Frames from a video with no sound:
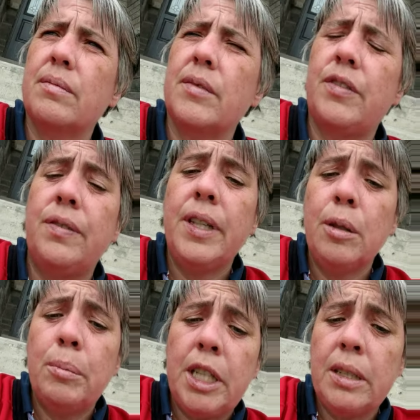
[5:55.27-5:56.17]

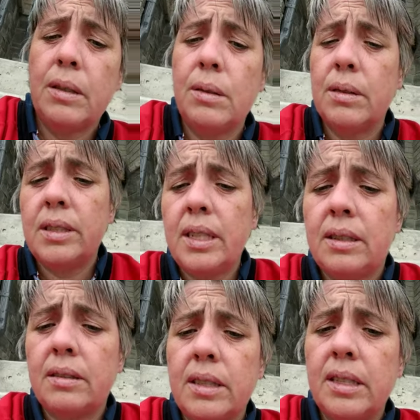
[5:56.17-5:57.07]
Fairmont
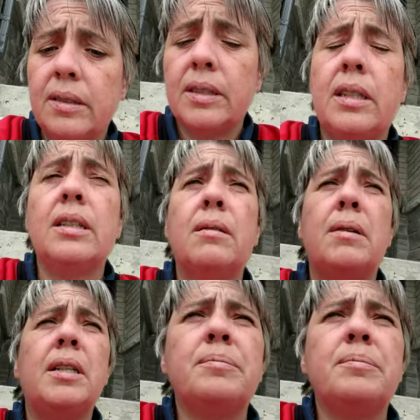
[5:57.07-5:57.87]
Hotel here in Ottawa.